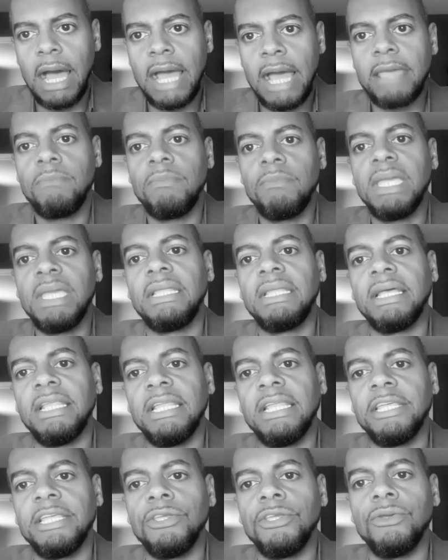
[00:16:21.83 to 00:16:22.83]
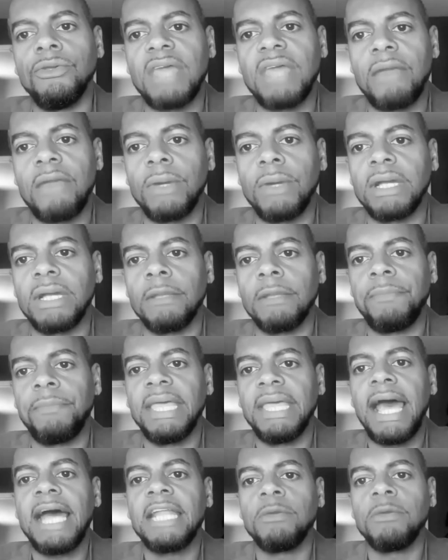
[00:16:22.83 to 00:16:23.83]
I immediately knew they were going to
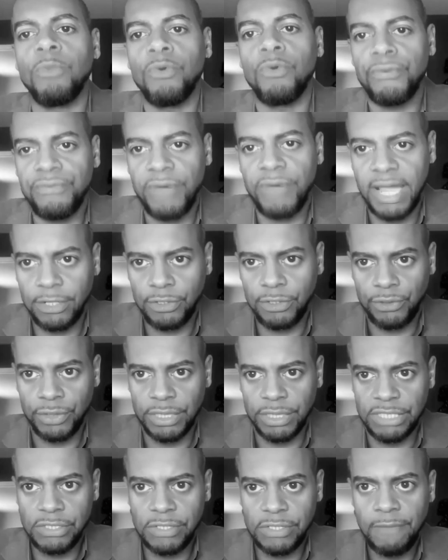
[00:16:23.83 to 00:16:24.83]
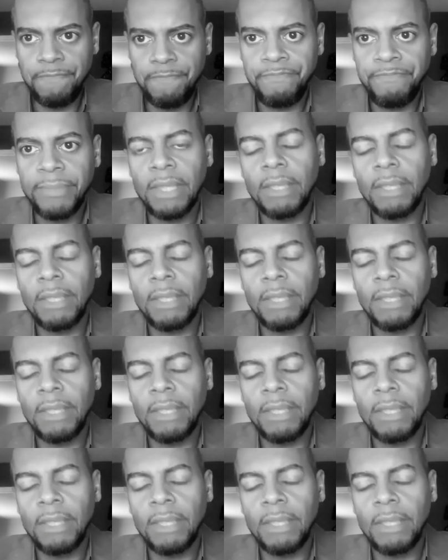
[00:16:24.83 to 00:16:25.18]
be animal factories,